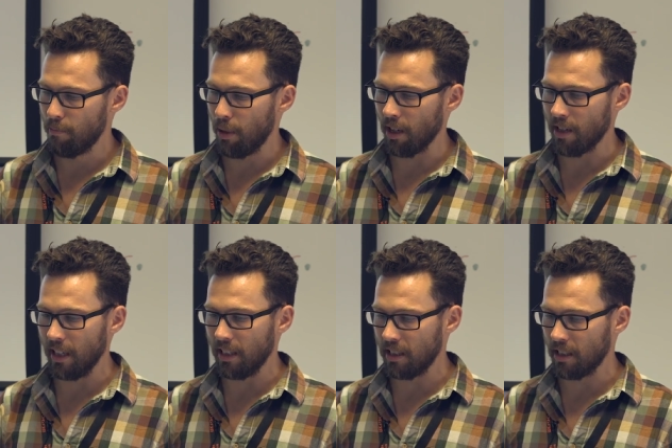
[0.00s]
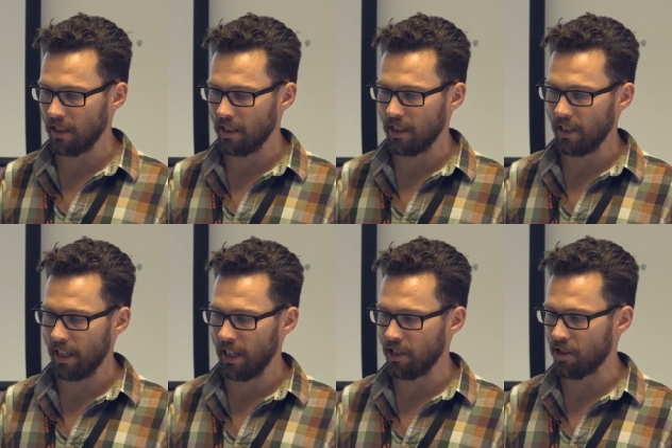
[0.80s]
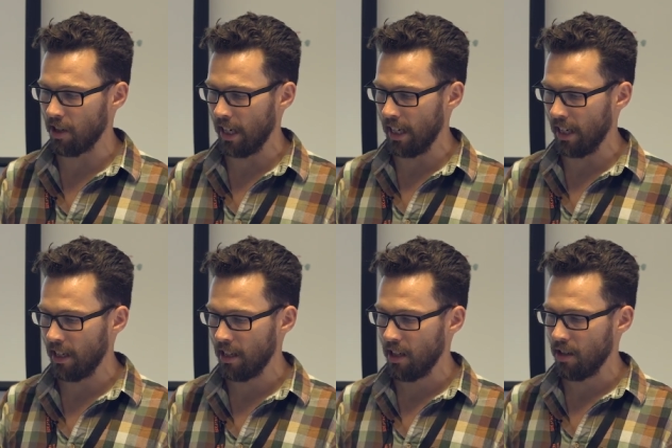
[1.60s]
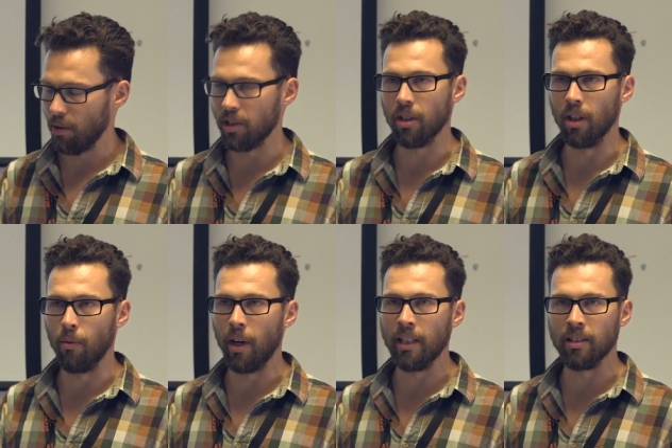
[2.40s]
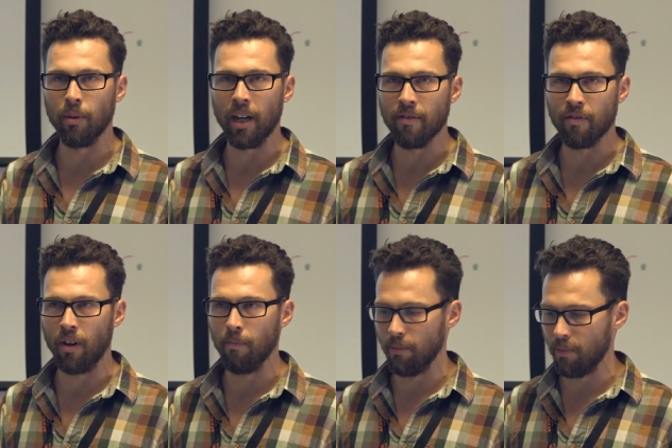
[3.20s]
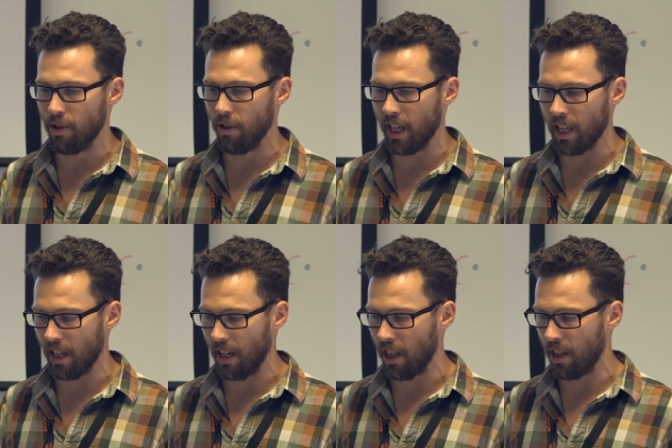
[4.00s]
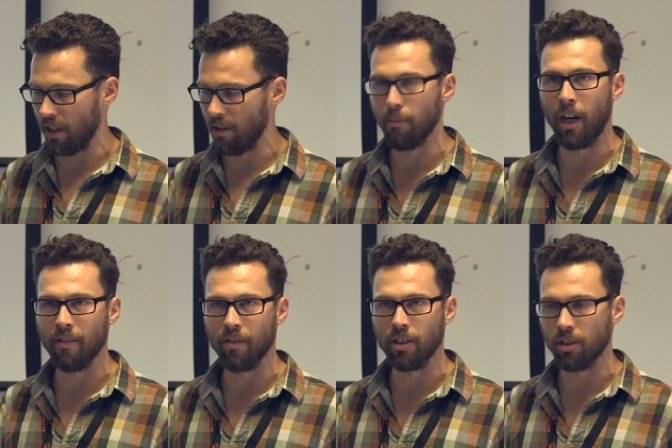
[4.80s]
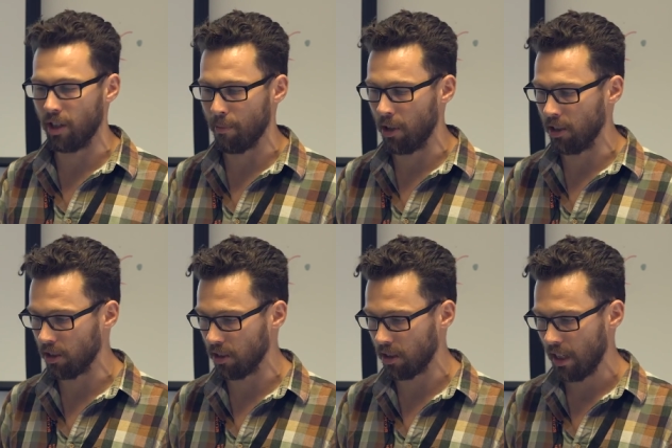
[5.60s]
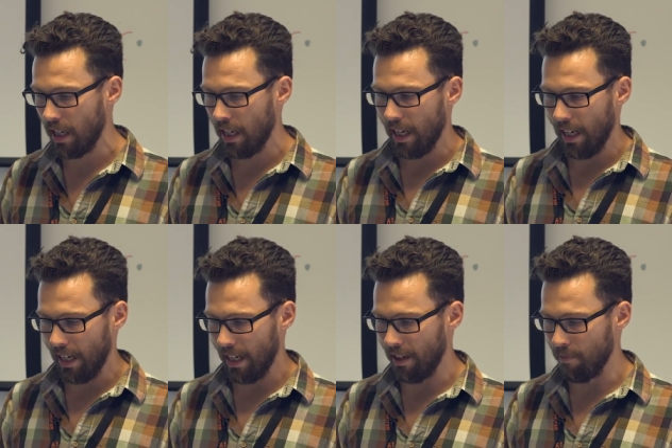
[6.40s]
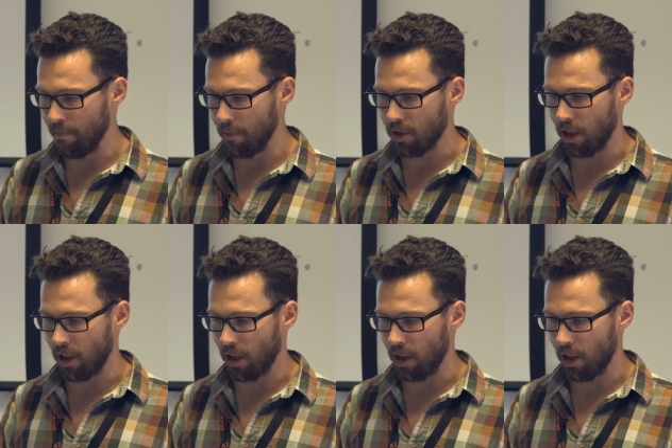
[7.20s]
politics in Australia, we're still a ways away from doing anything other than mindfulness or hypnosis. Part